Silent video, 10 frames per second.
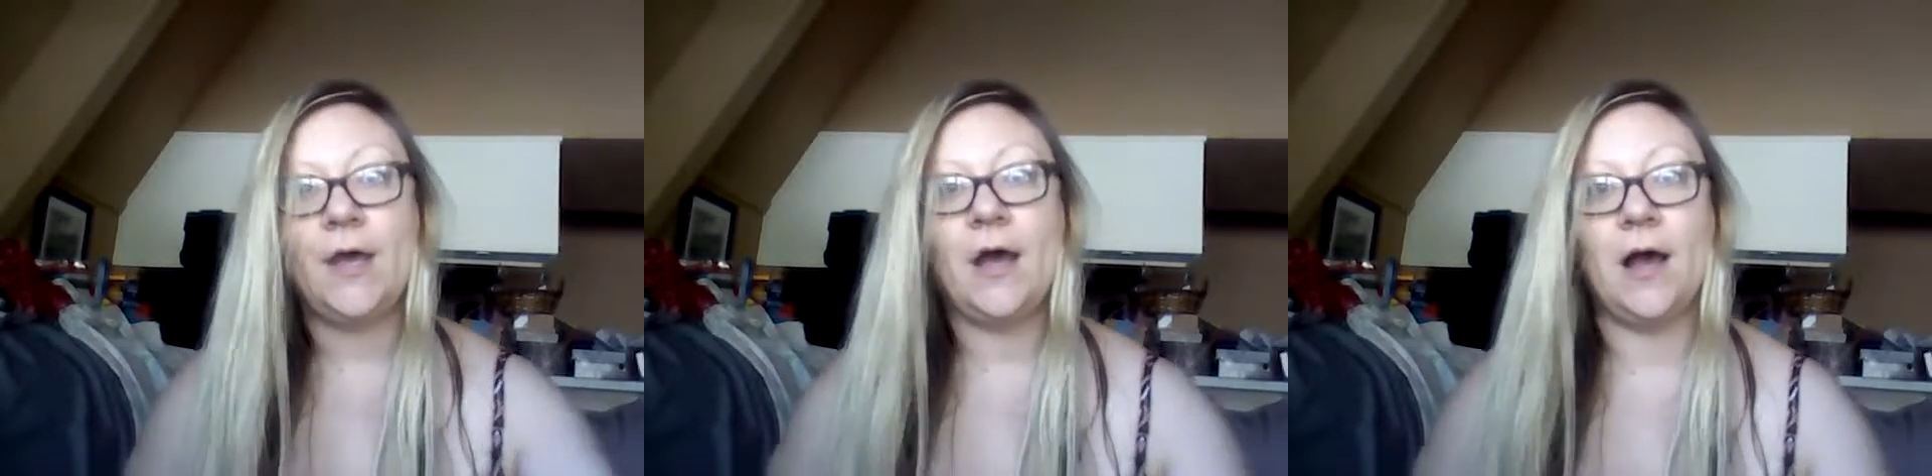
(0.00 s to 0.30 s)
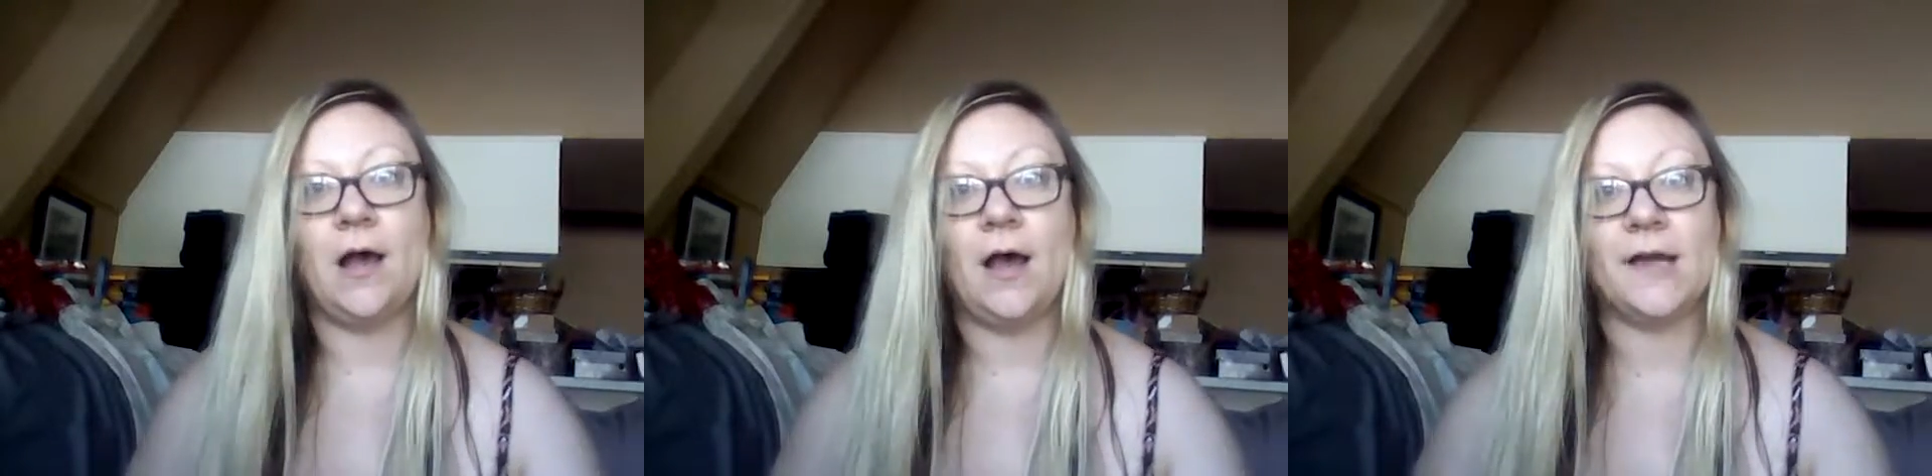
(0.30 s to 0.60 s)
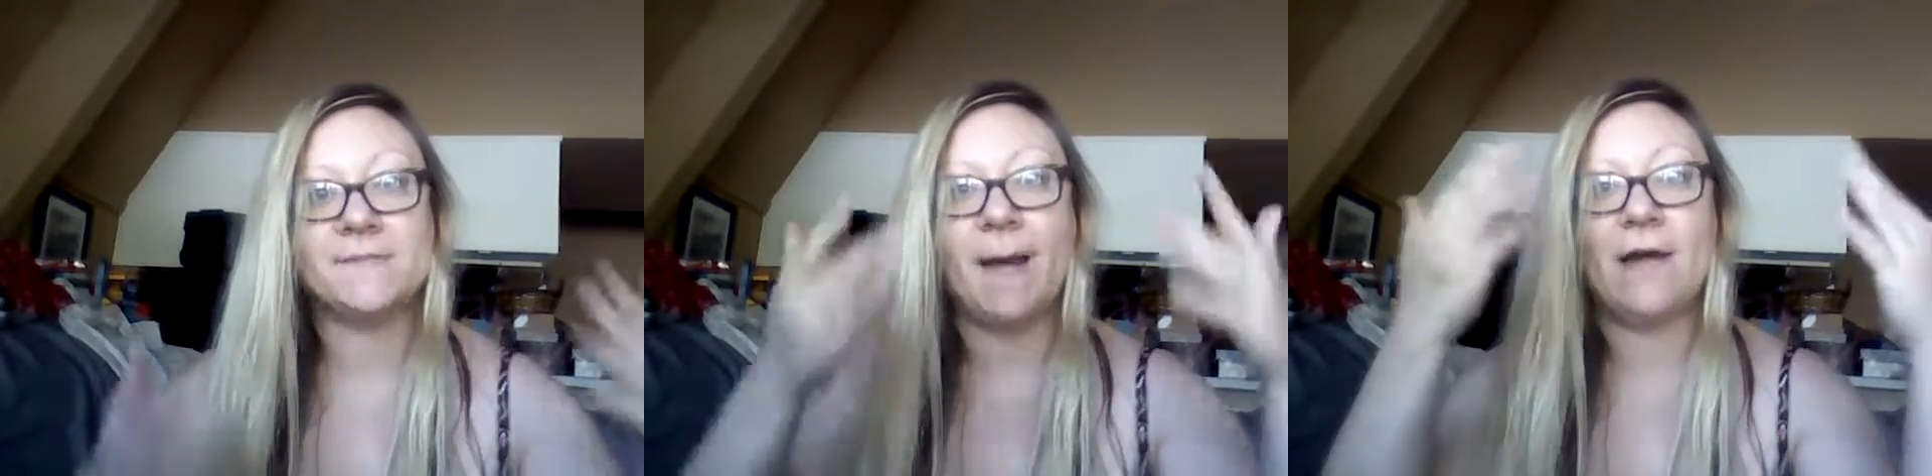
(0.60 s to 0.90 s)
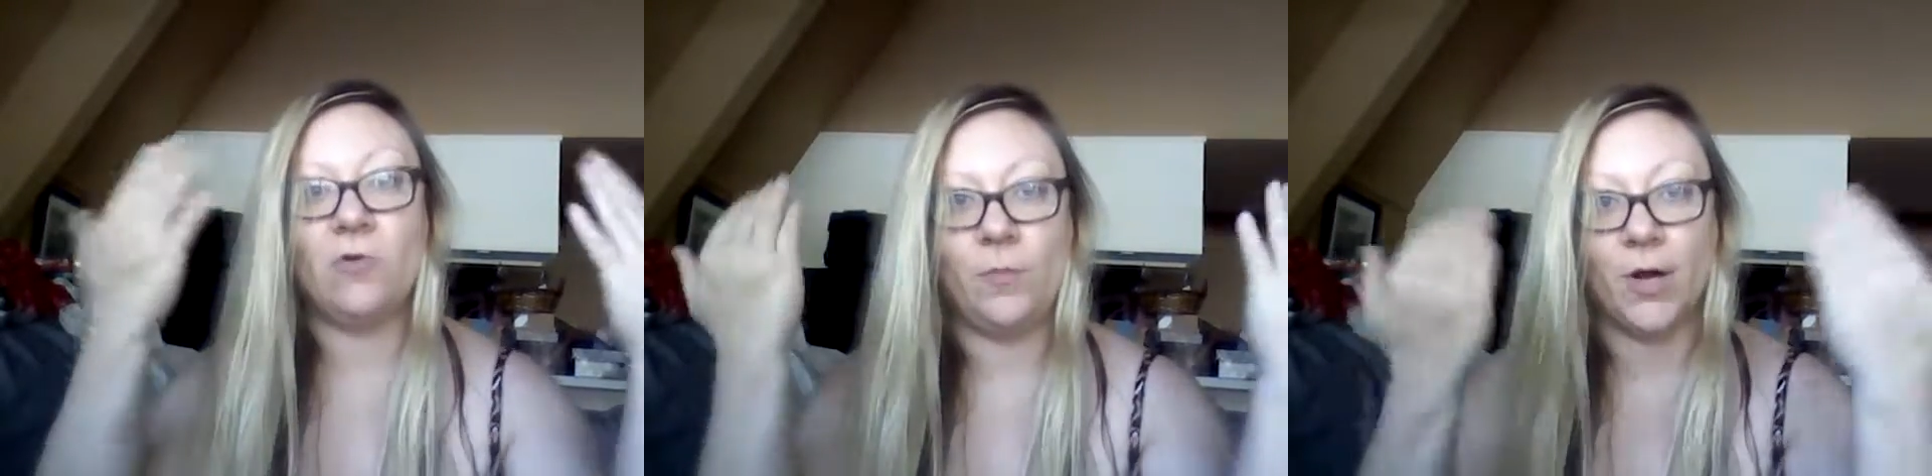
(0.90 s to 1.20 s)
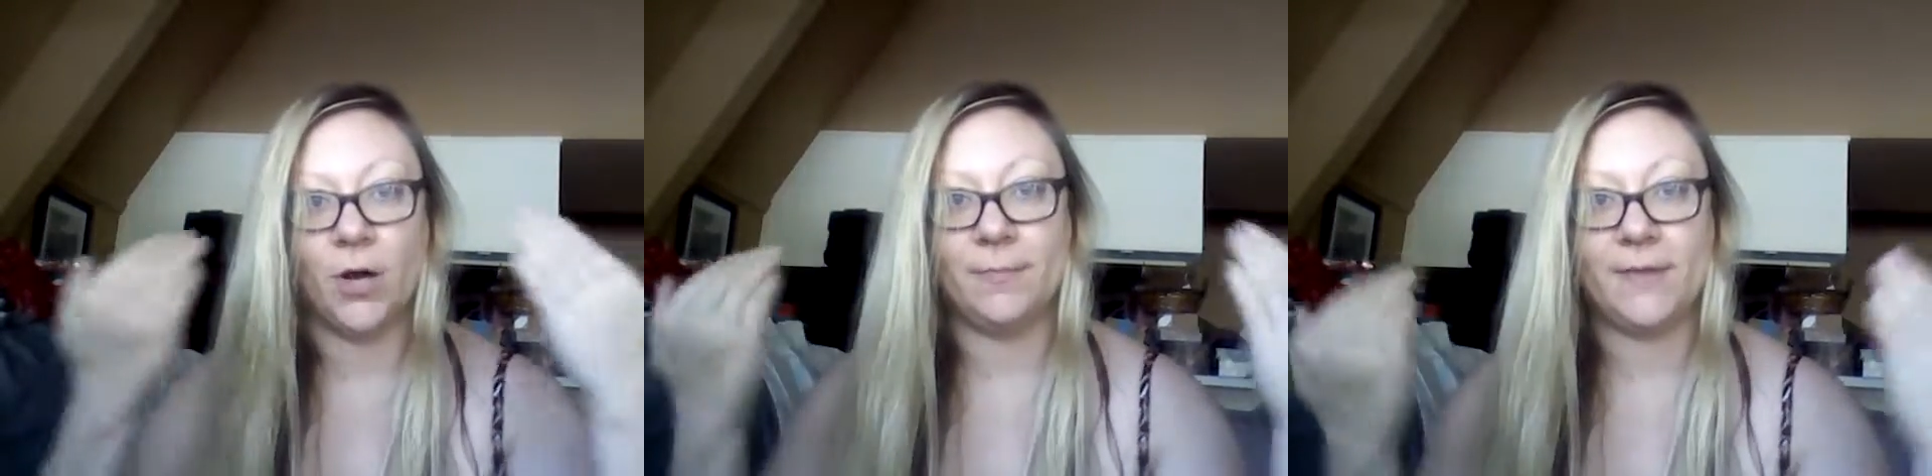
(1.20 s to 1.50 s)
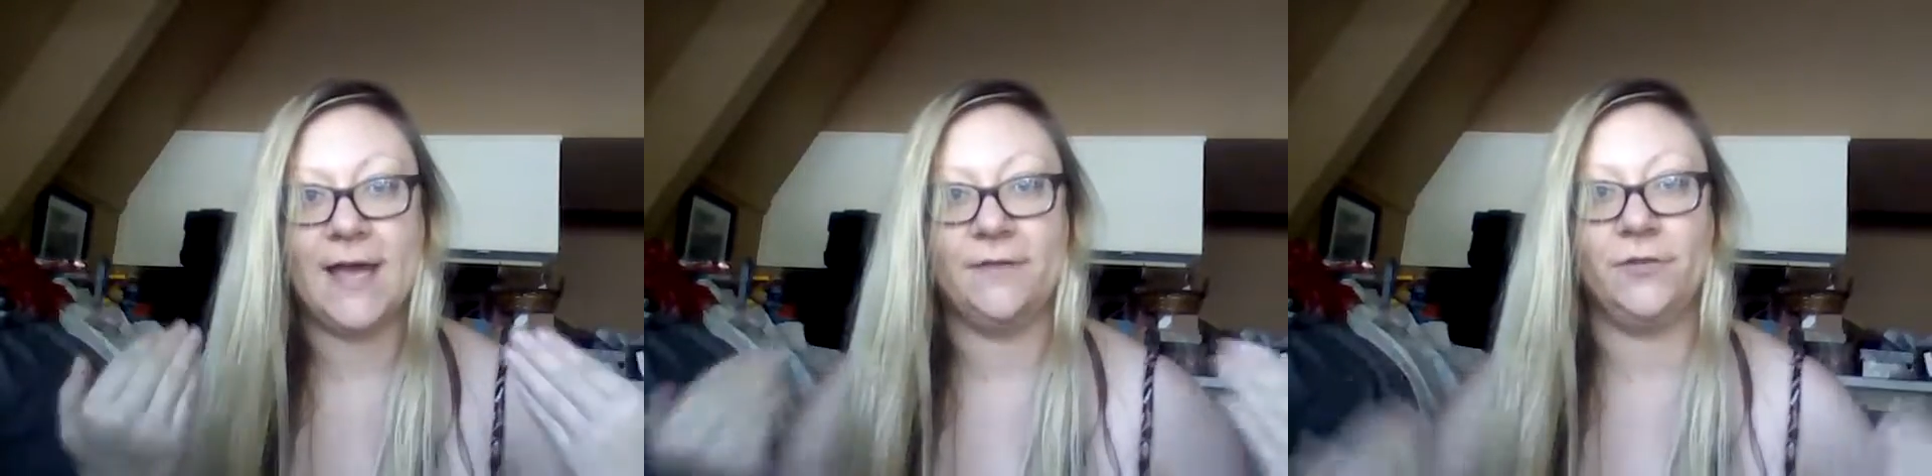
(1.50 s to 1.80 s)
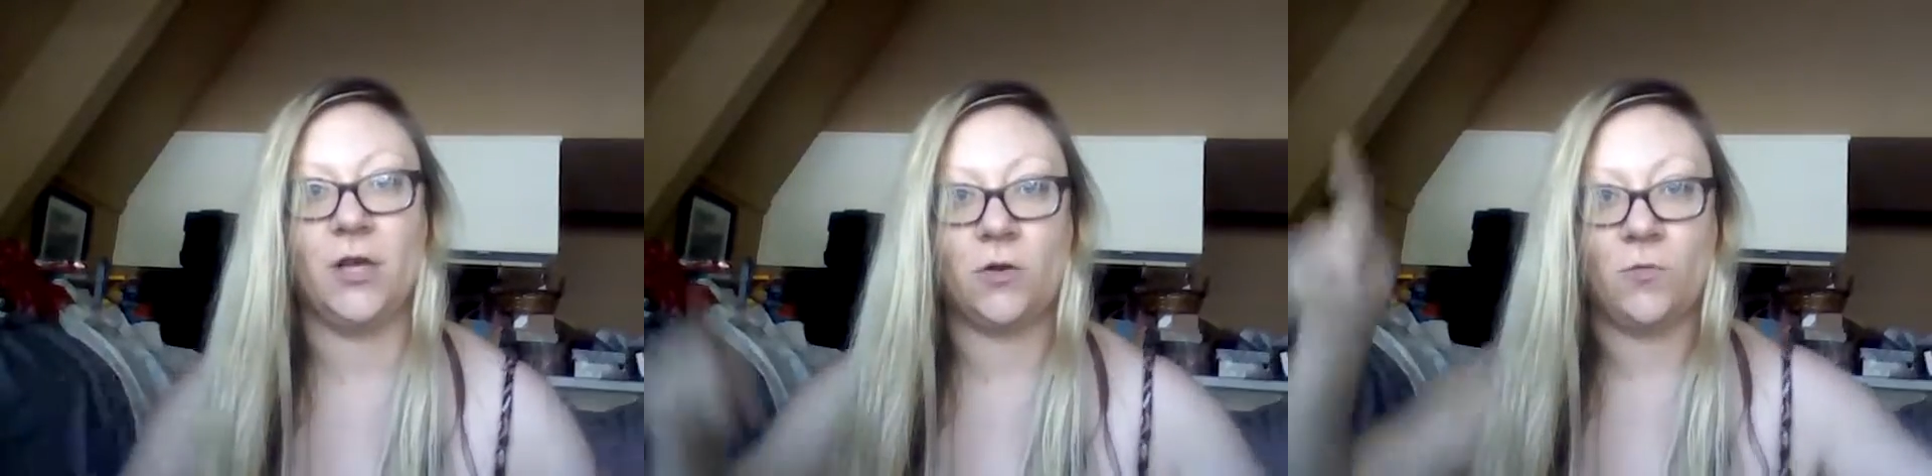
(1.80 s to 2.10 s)
a spiral perm kind of
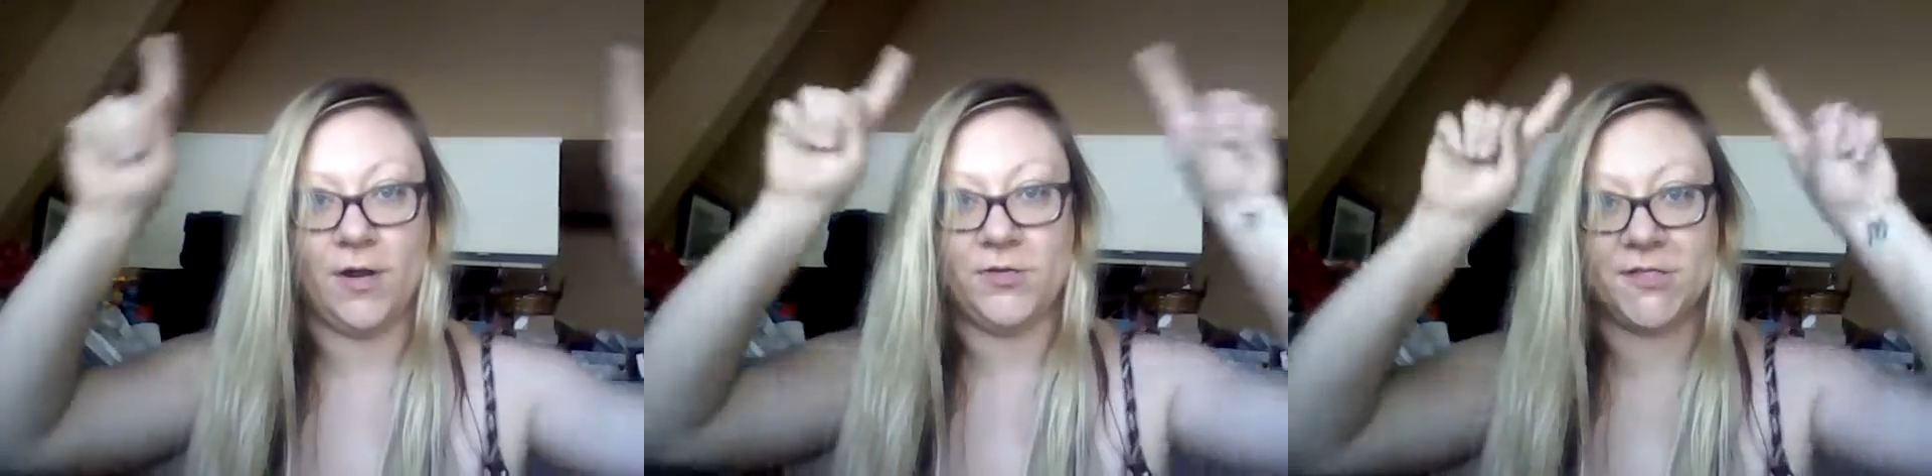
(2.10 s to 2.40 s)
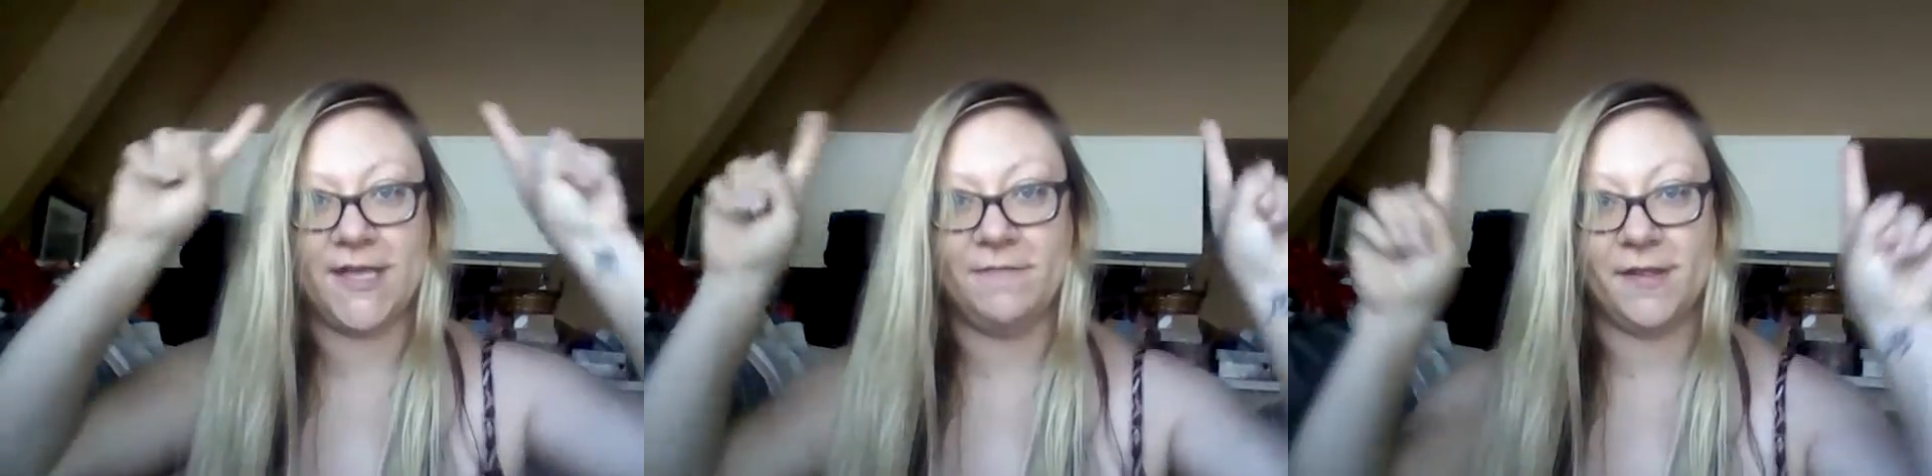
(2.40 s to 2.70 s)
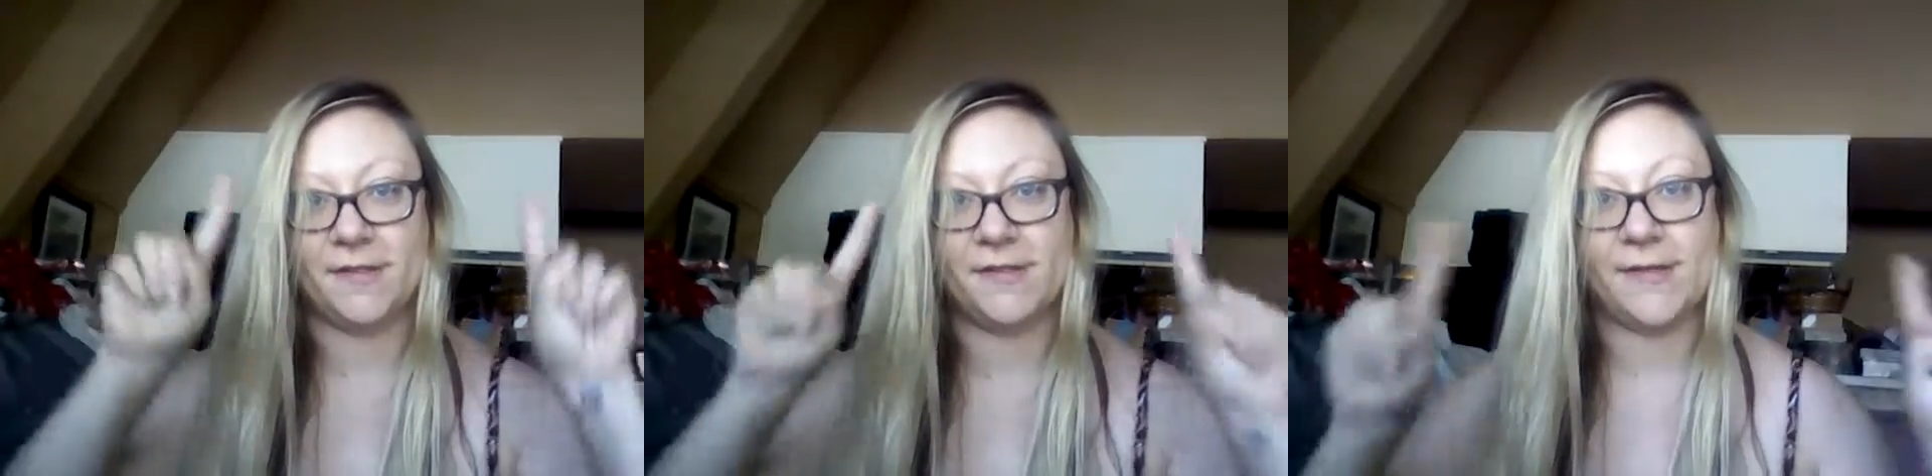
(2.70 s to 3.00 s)
look where you just have this